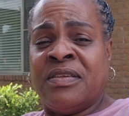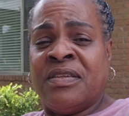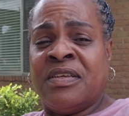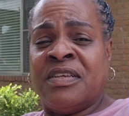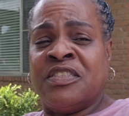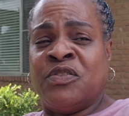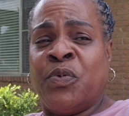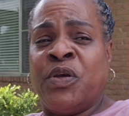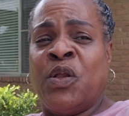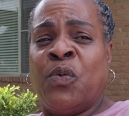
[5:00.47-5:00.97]

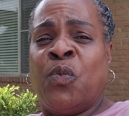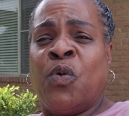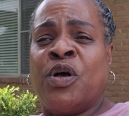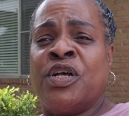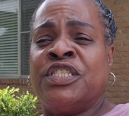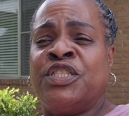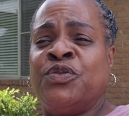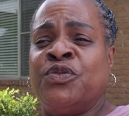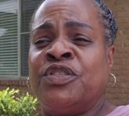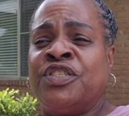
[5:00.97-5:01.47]
because we're the
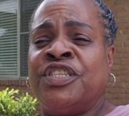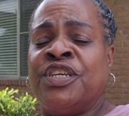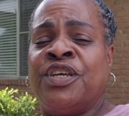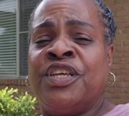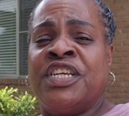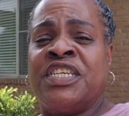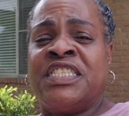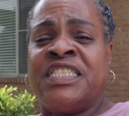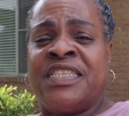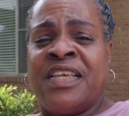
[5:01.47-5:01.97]
ones who still
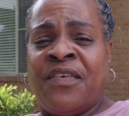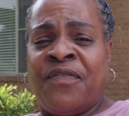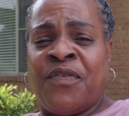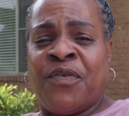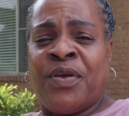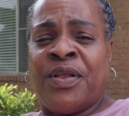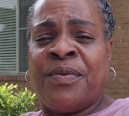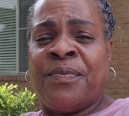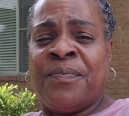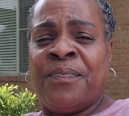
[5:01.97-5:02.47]
here
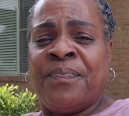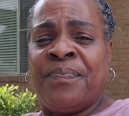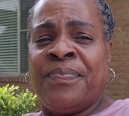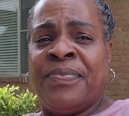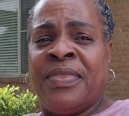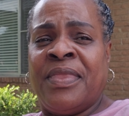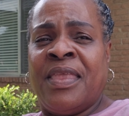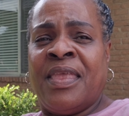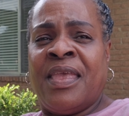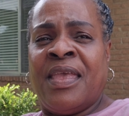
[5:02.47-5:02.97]
suffering.
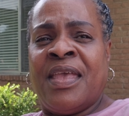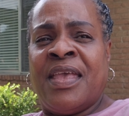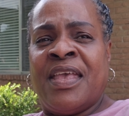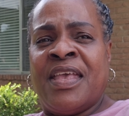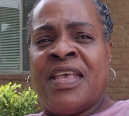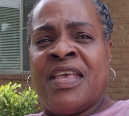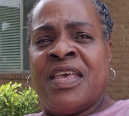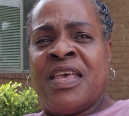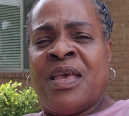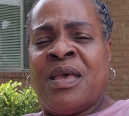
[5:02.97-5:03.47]

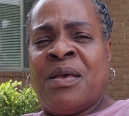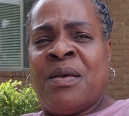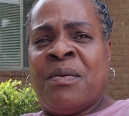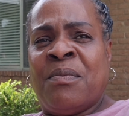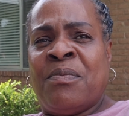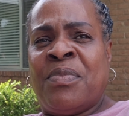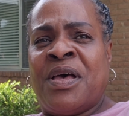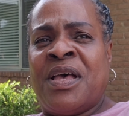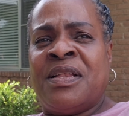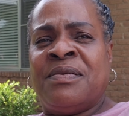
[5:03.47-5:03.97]

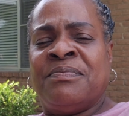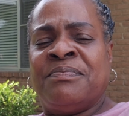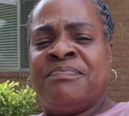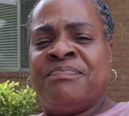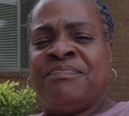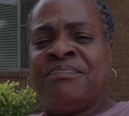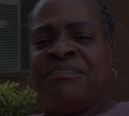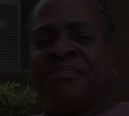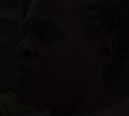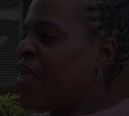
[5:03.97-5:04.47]
But,
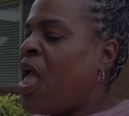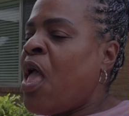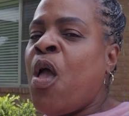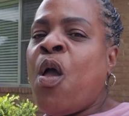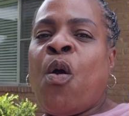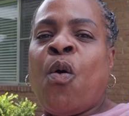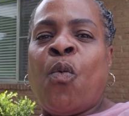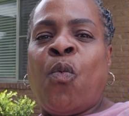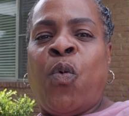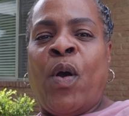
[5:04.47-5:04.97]

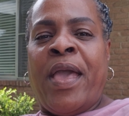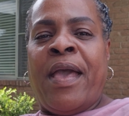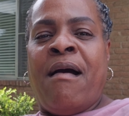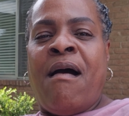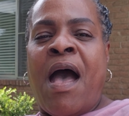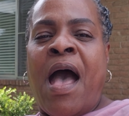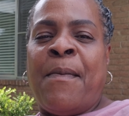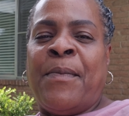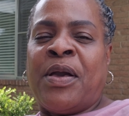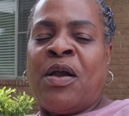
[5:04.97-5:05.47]
well,
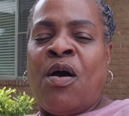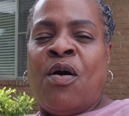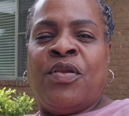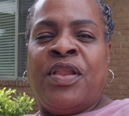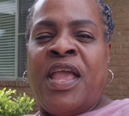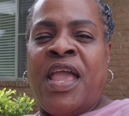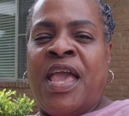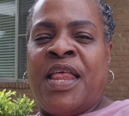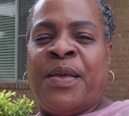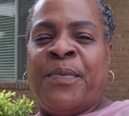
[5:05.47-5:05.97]
I'm going
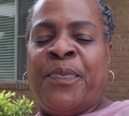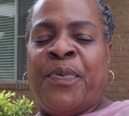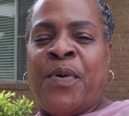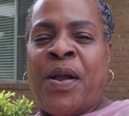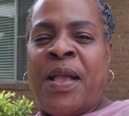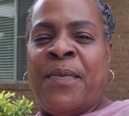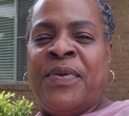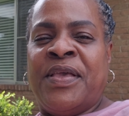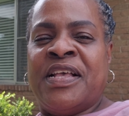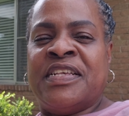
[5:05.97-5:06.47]
ahead and
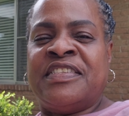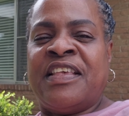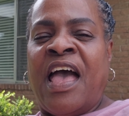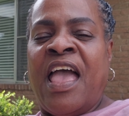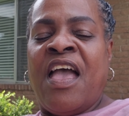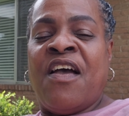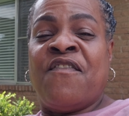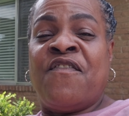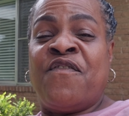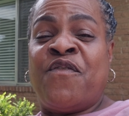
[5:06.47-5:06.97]
pray because I
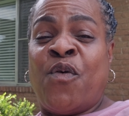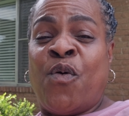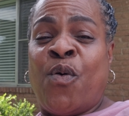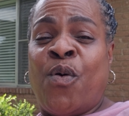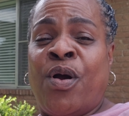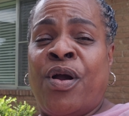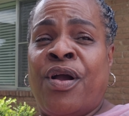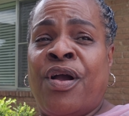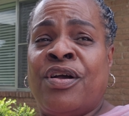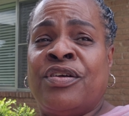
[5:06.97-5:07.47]
have
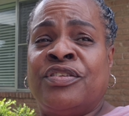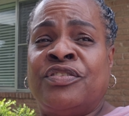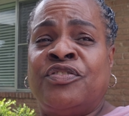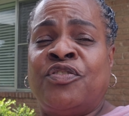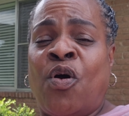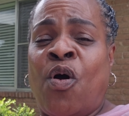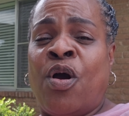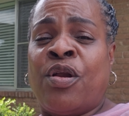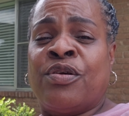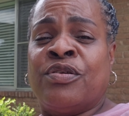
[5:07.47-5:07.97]
four
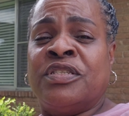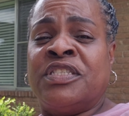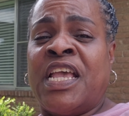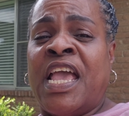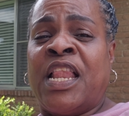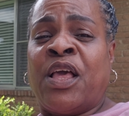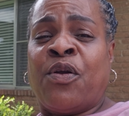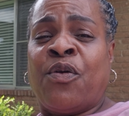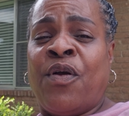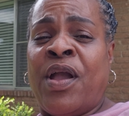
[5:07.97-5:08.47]
daughters
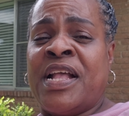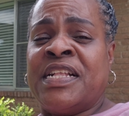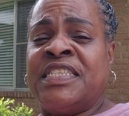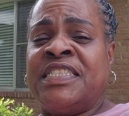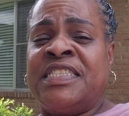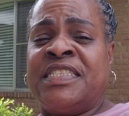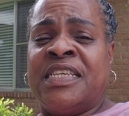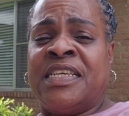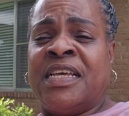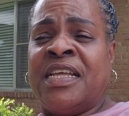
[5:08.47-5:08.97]
and a
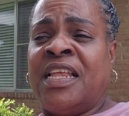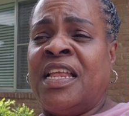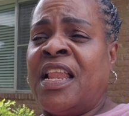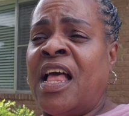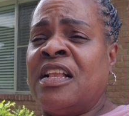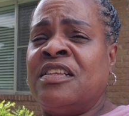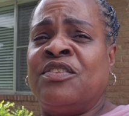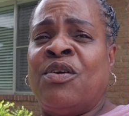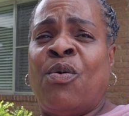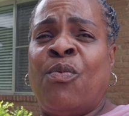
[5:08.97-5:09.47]
grandson, and I
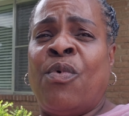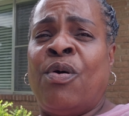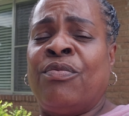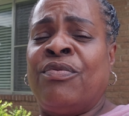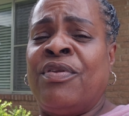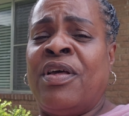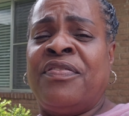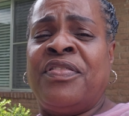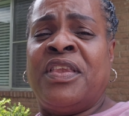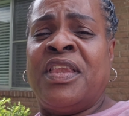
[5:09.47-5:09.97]
don't want
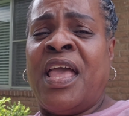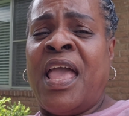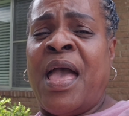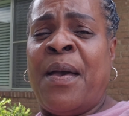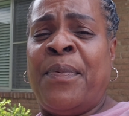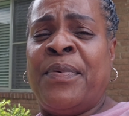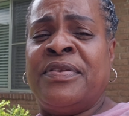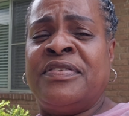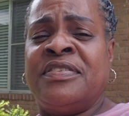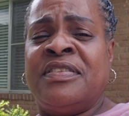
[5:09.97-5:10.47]
nothing to
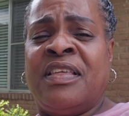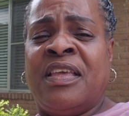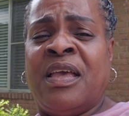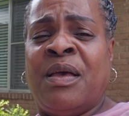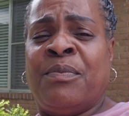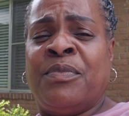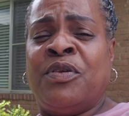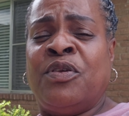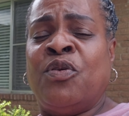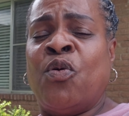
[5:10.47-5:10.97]
happen to
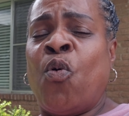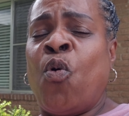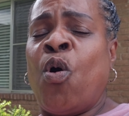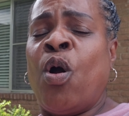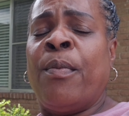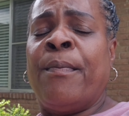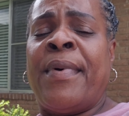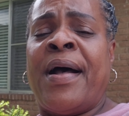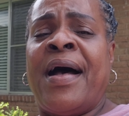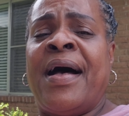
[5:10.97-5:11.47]
them, nor
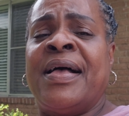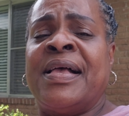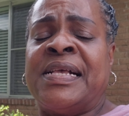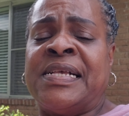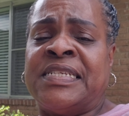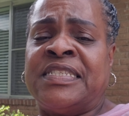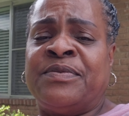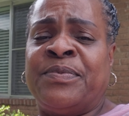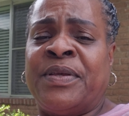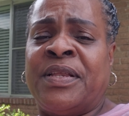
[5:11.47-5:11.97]
my
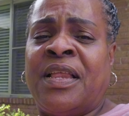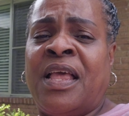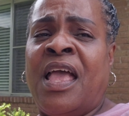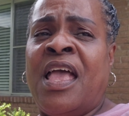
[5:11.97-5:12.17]
husband.